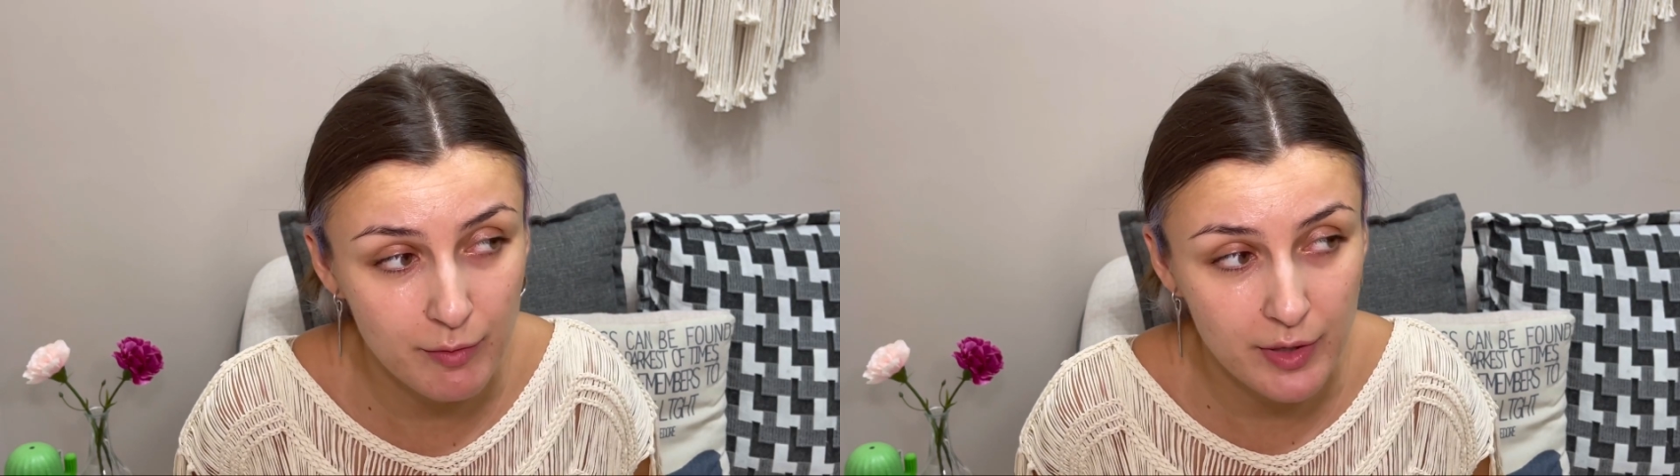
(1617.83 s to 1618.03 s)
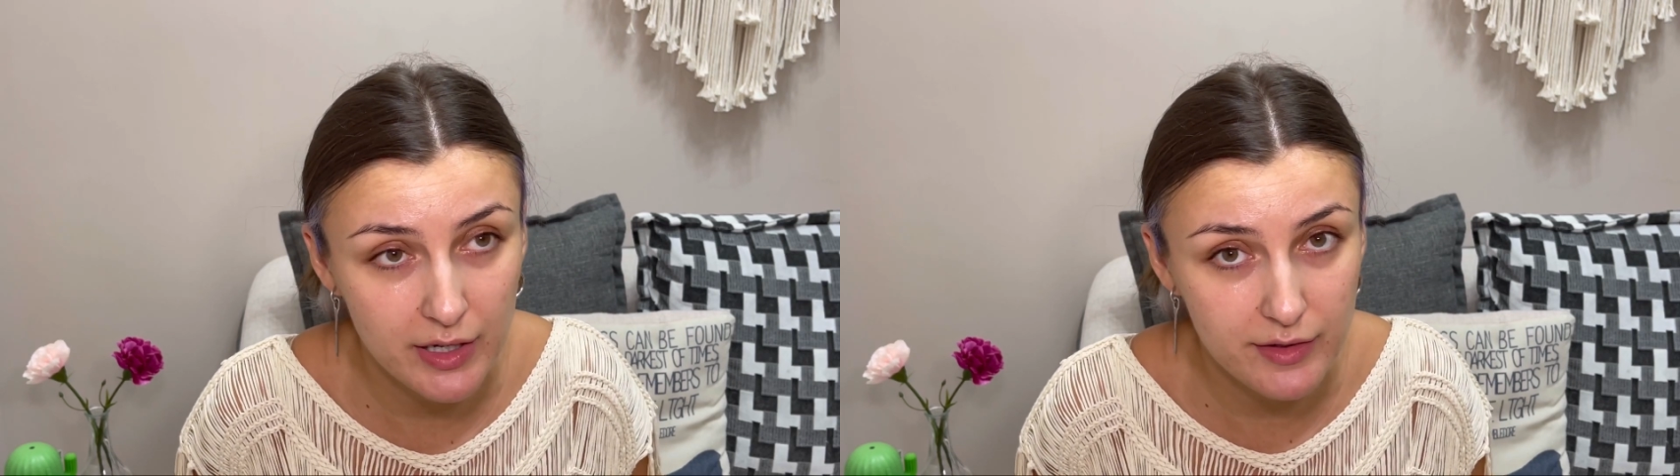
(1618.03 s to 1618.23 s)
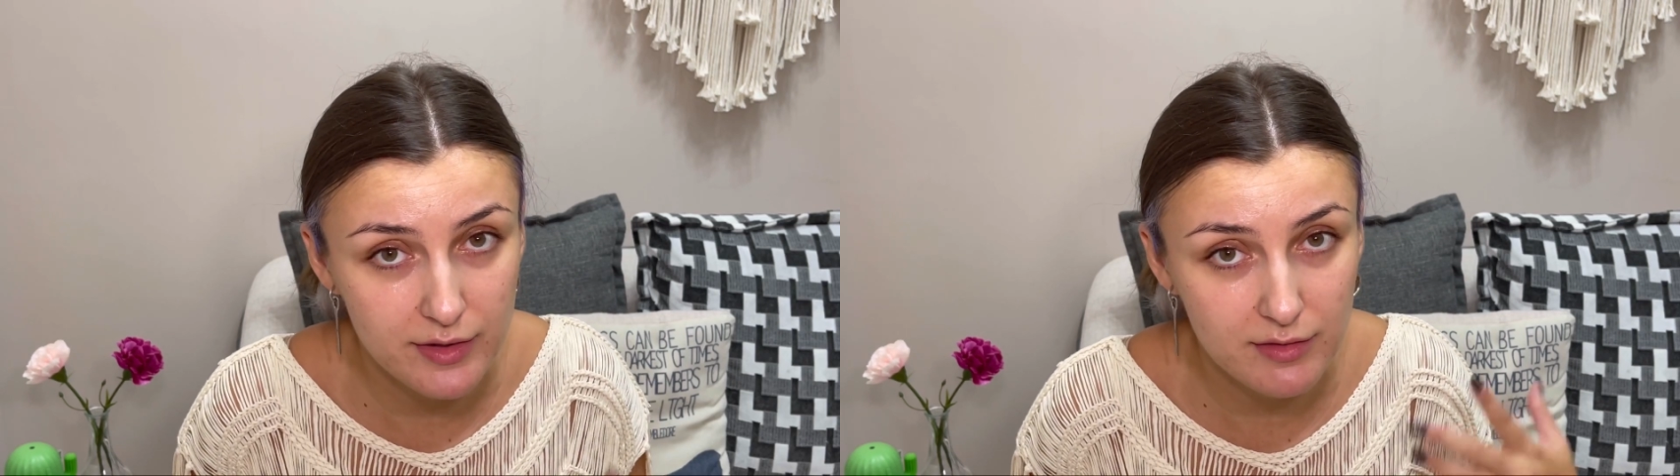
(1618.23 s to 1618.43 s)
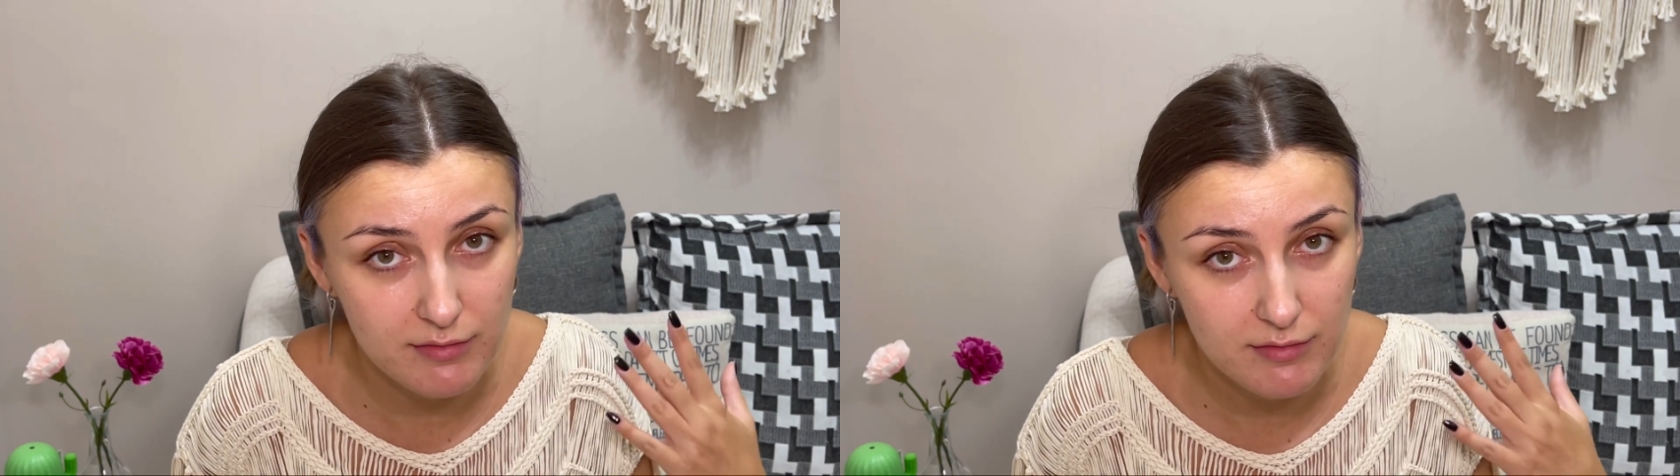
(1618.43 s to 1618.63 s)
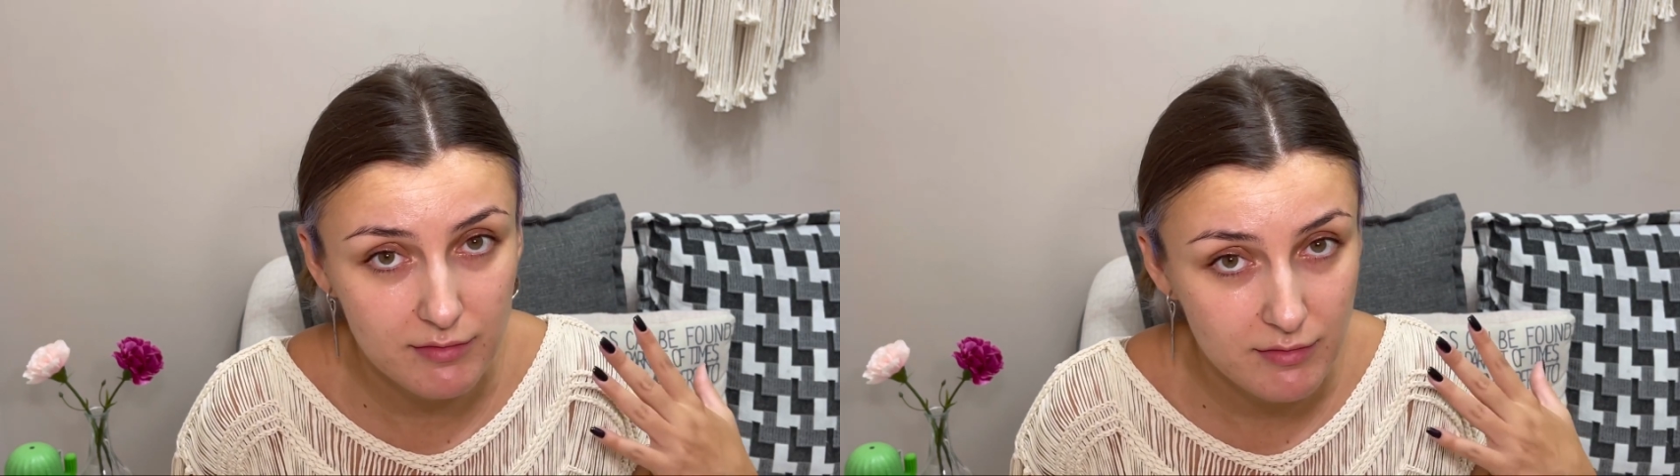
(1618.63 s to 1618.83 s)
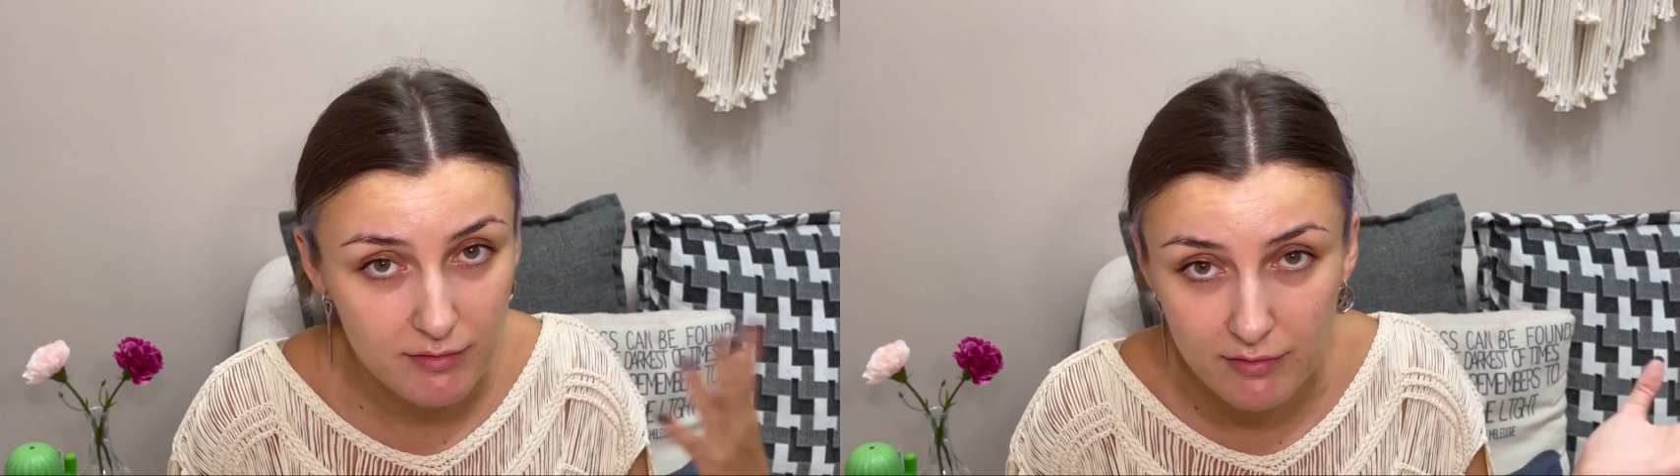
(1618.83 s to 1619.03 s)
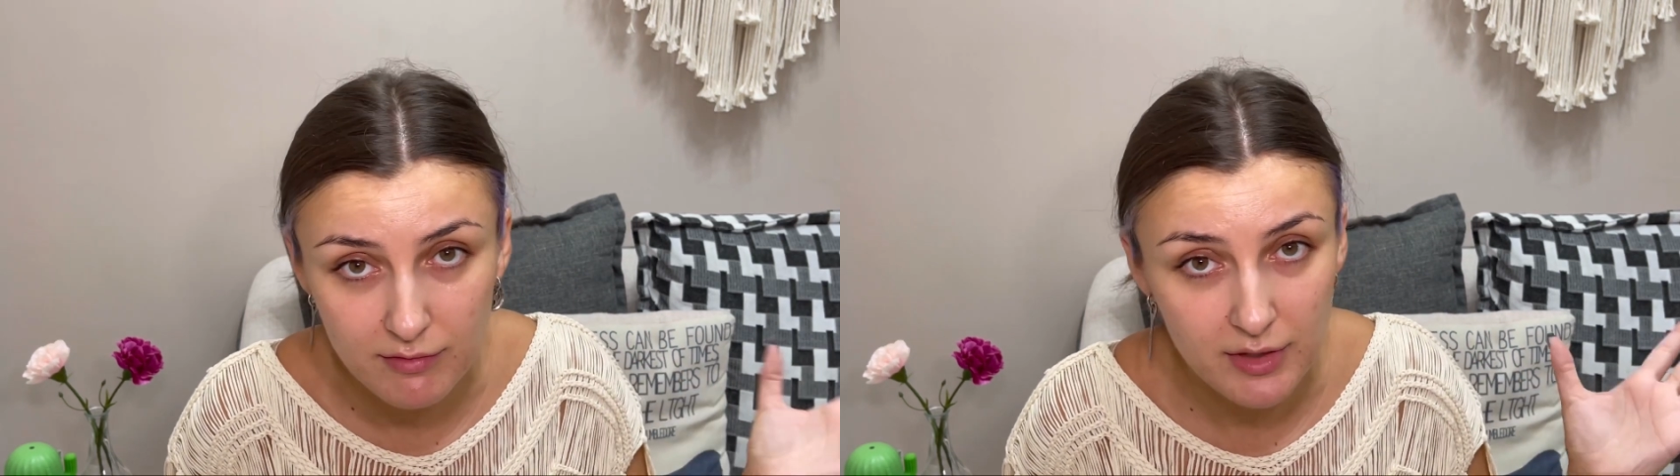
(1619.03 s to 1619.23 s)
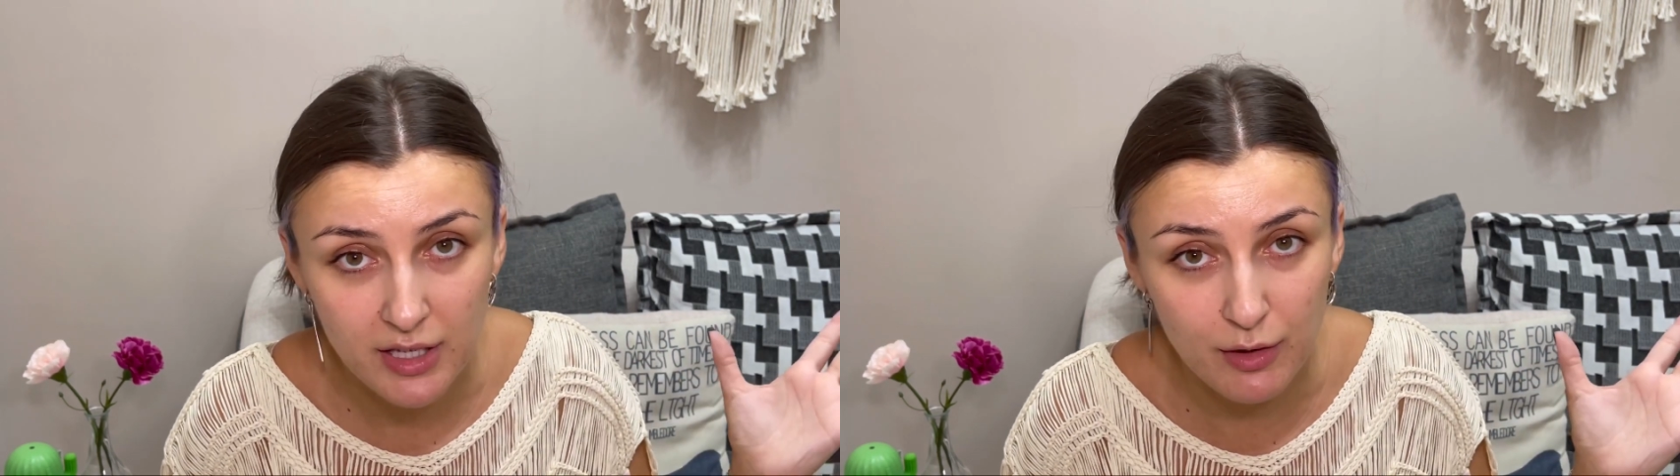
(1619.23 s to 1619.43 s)
but
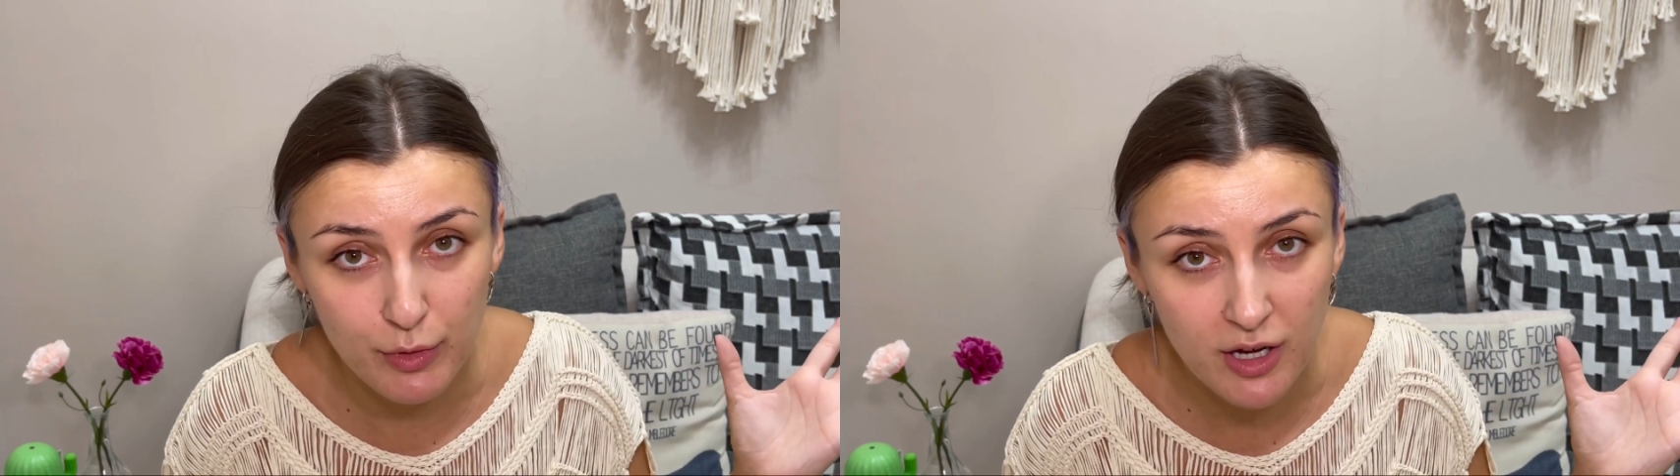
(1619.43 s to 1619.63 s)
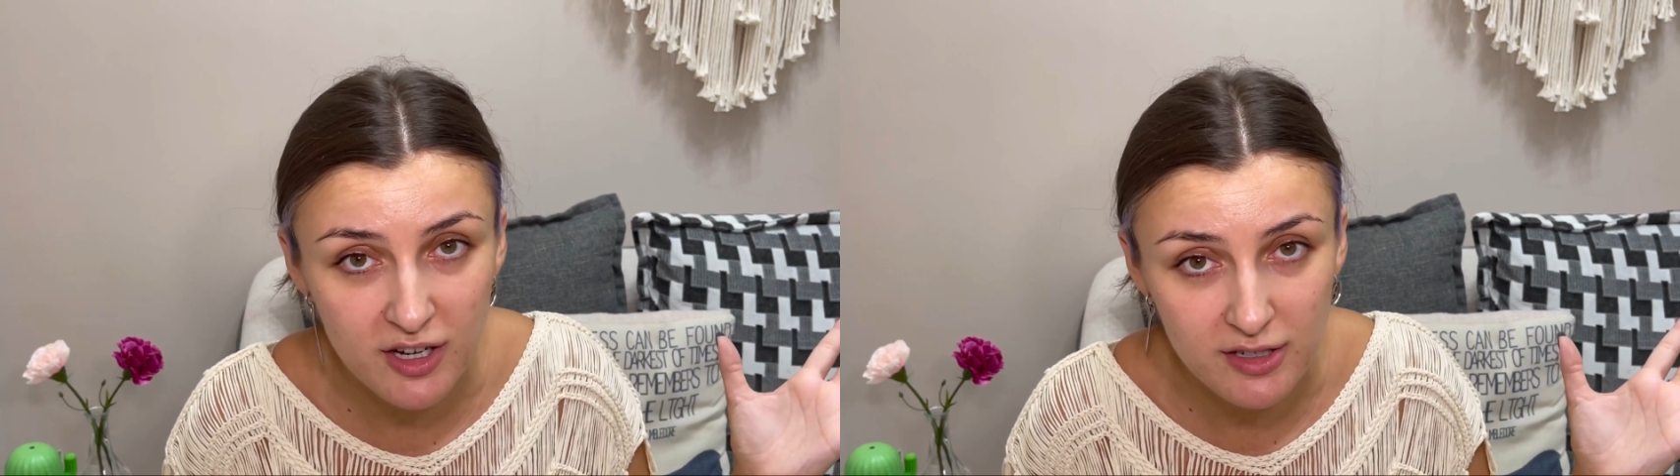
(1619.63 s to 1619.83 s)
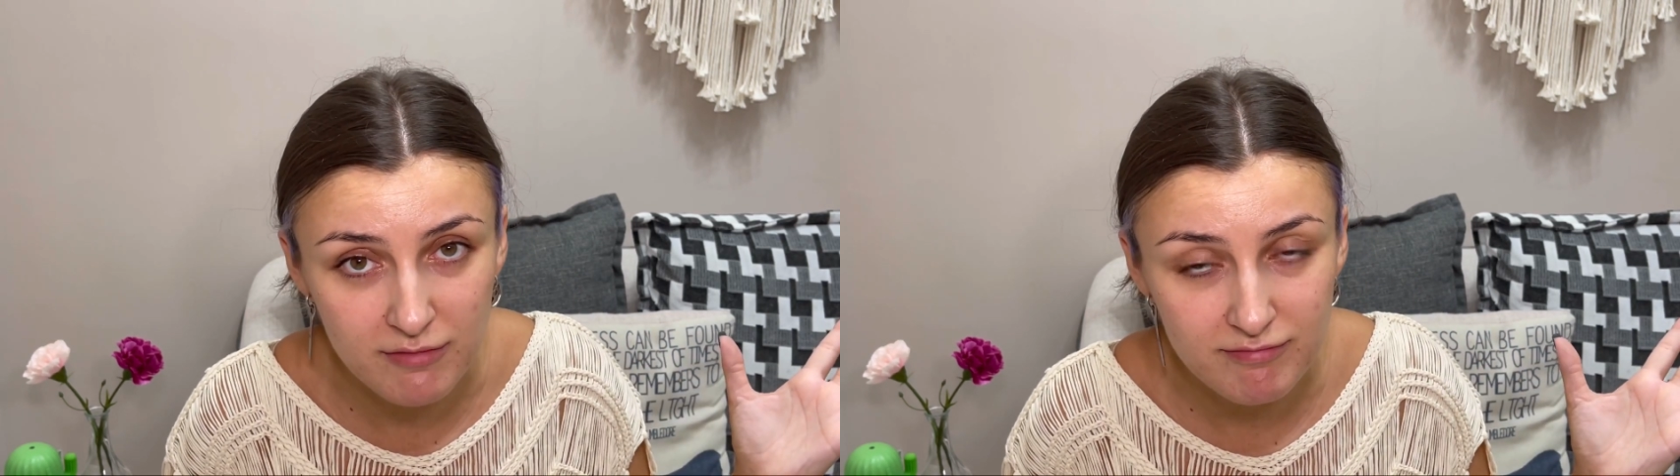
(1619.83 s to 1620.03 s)
here we are.